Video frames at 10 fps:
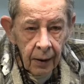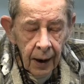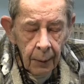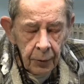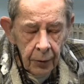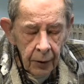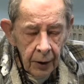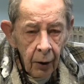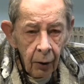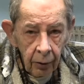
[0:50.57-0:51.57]
absolutely
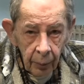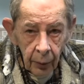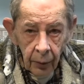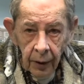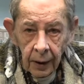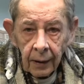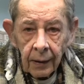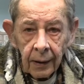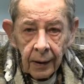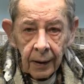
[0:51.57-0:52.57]
horrible
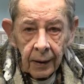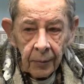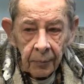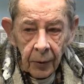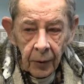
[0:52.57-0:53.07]
um,